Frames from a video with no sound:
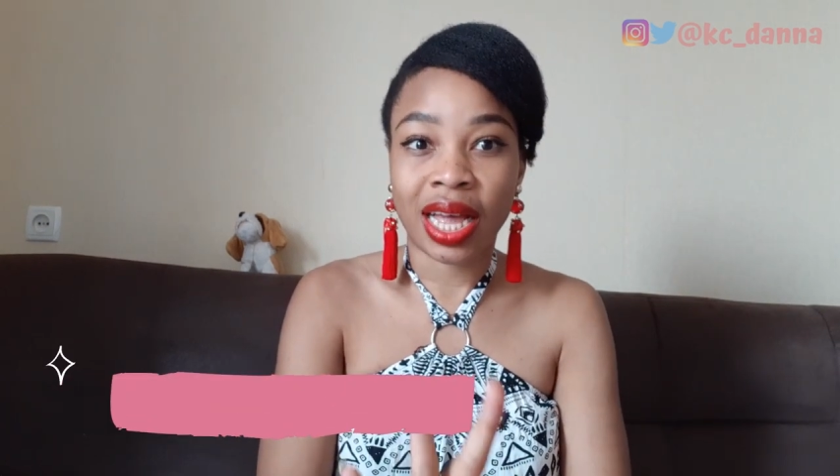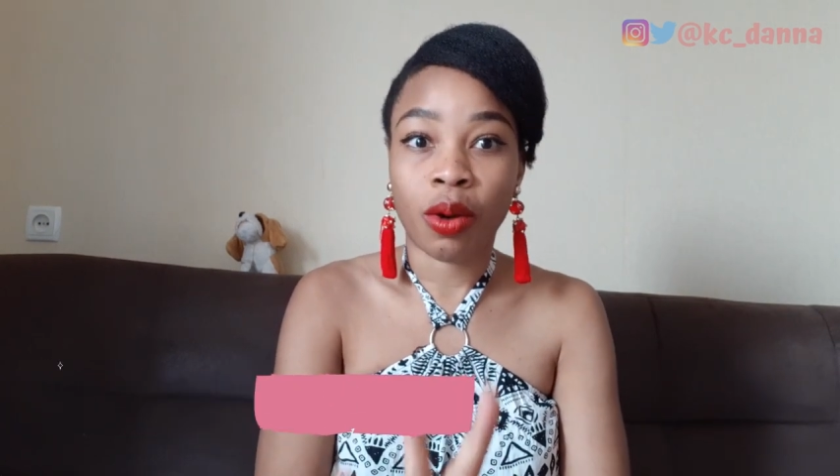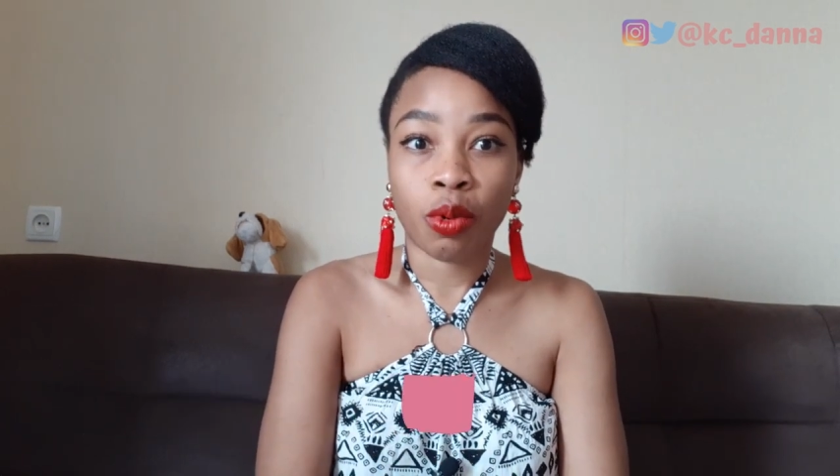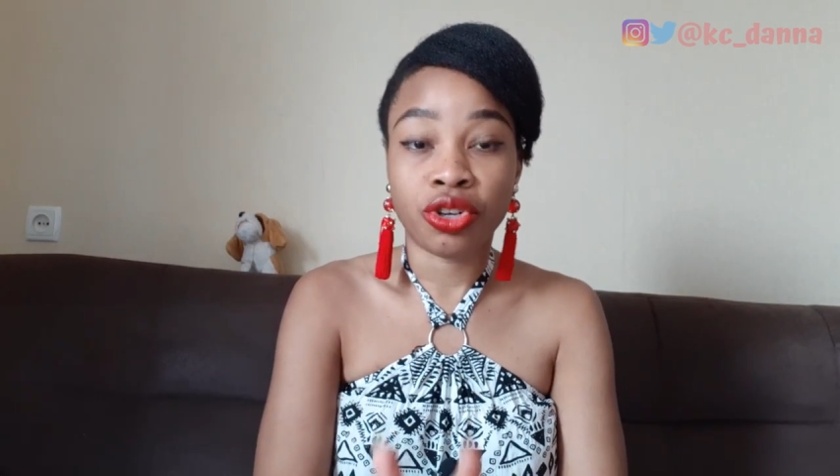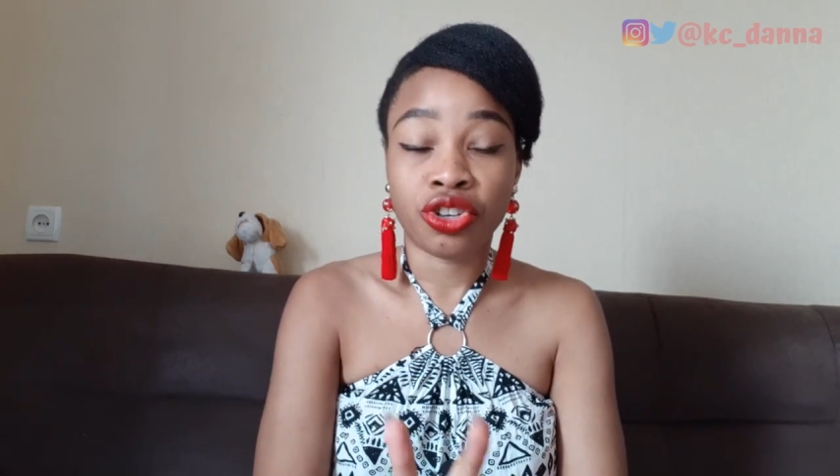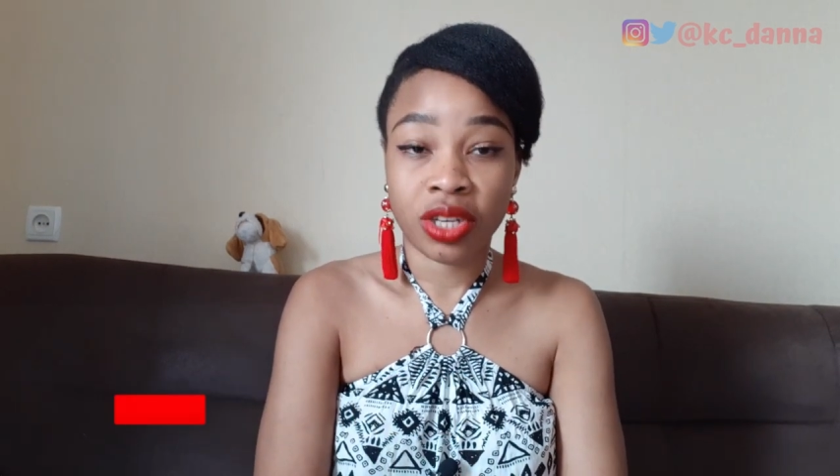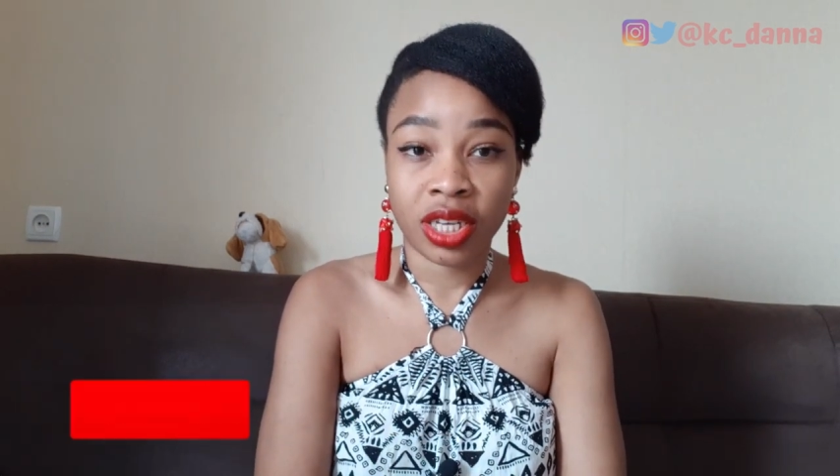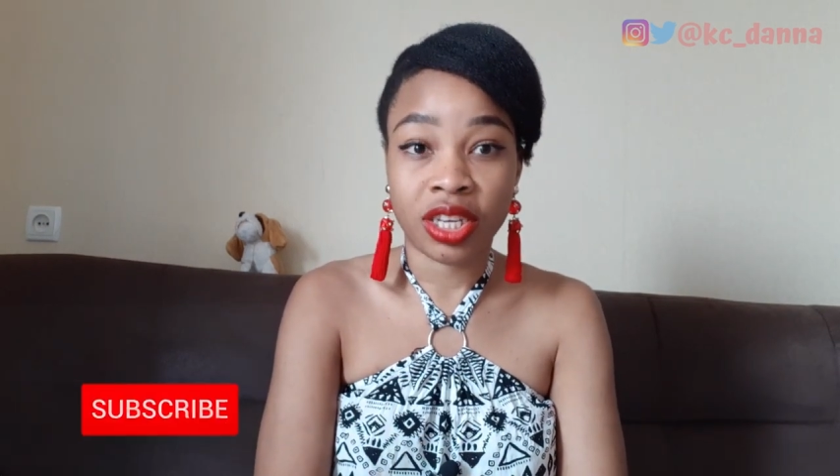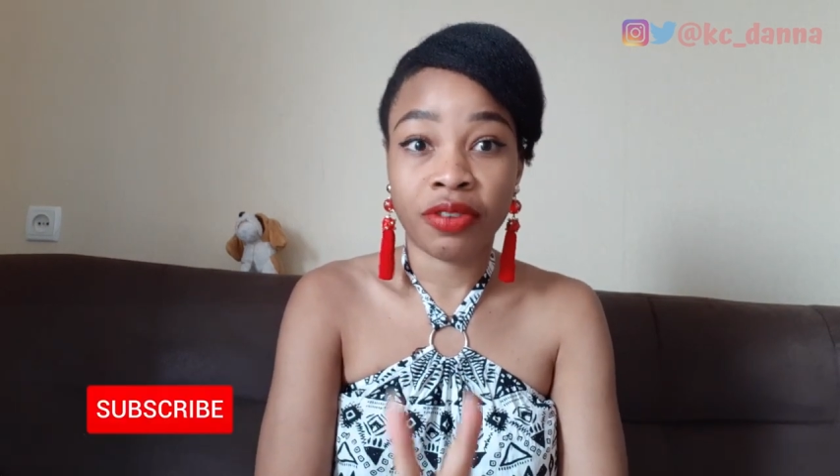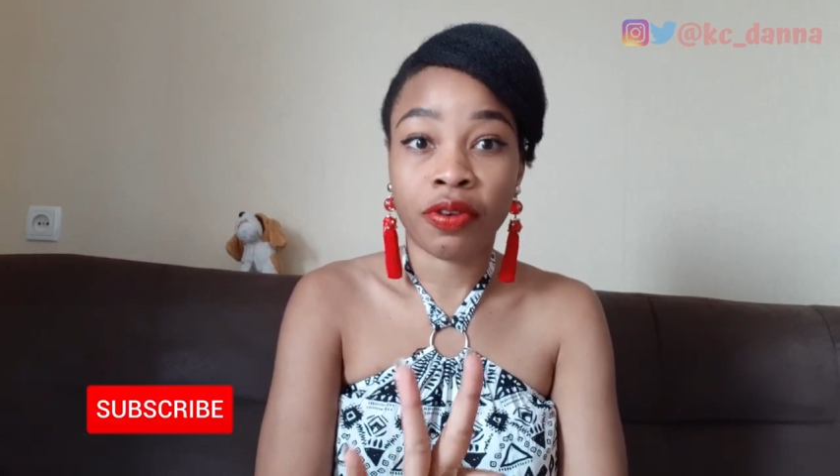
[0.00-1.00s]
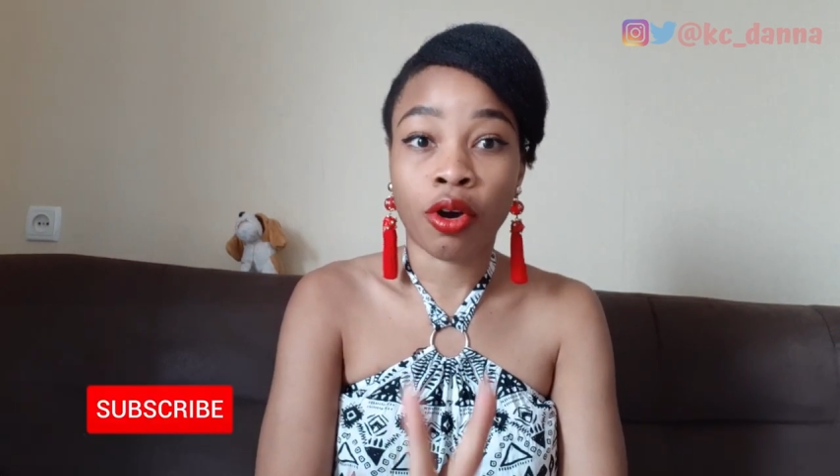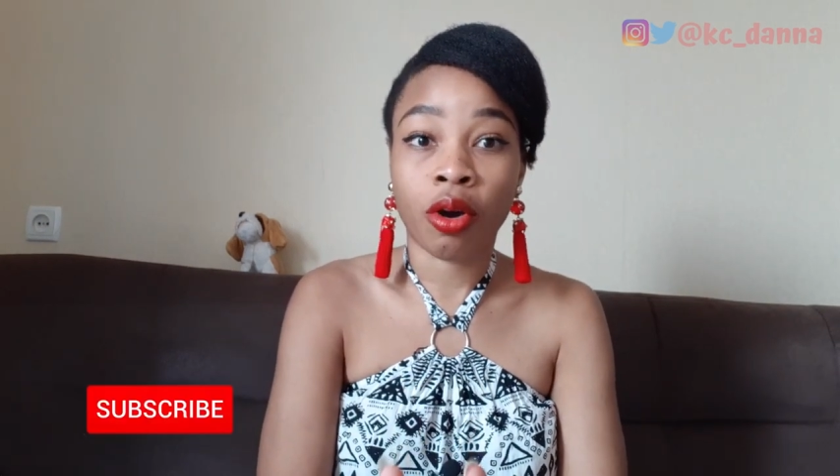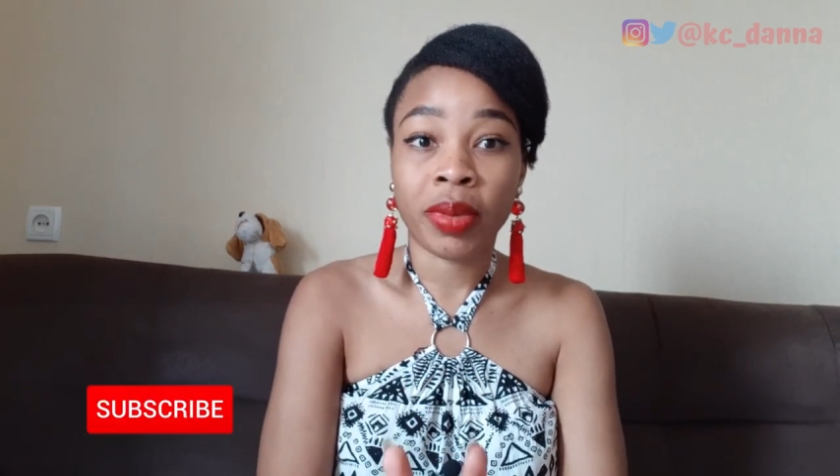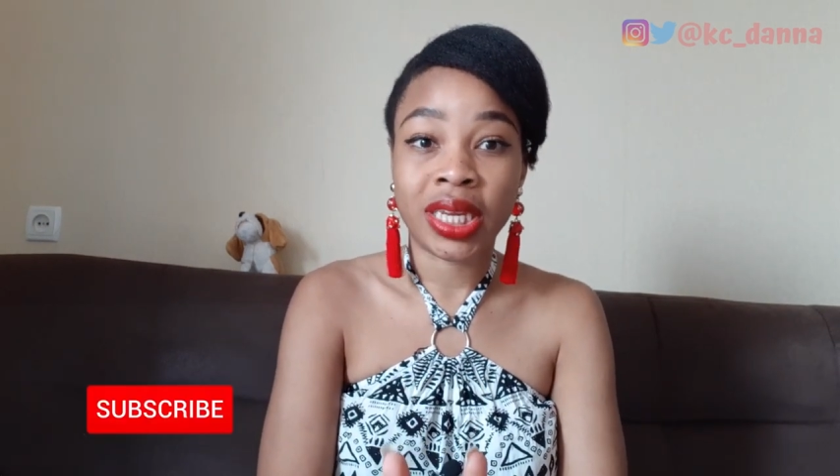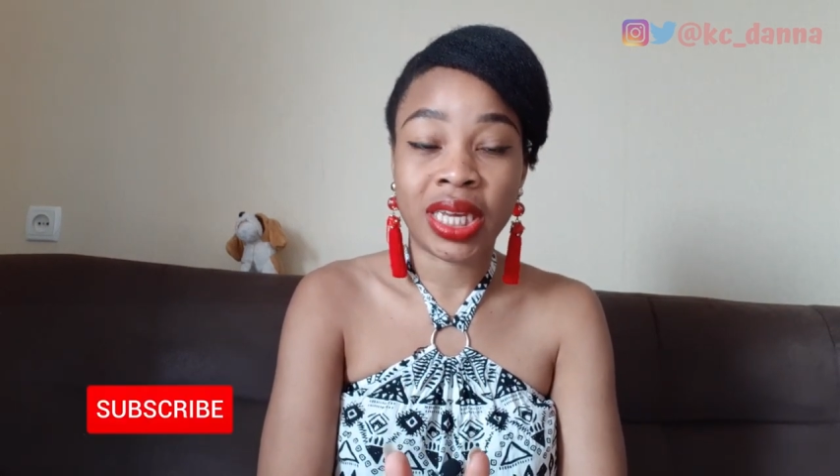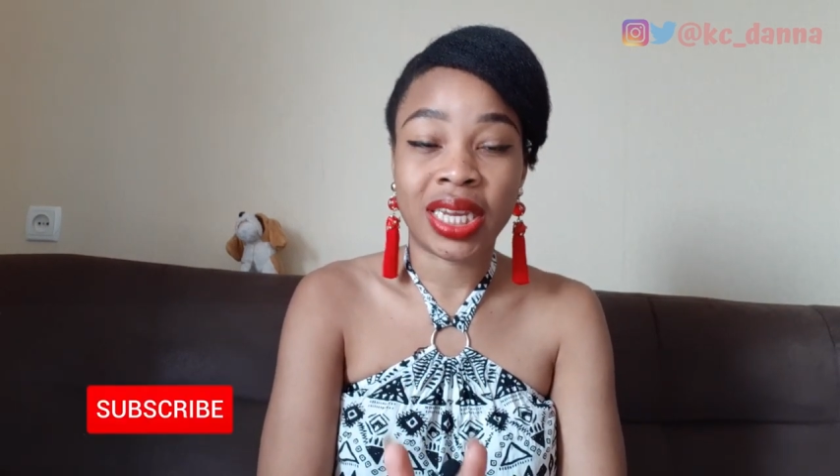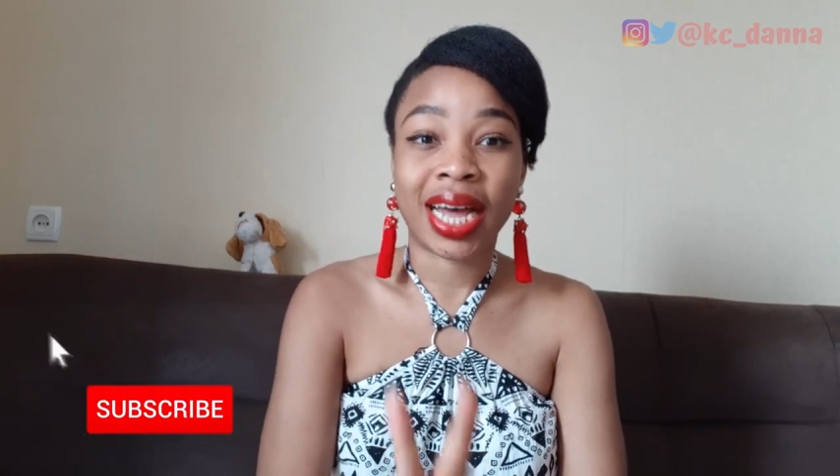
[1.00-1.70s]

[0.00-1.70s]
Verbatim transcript: are what you need if you're coming in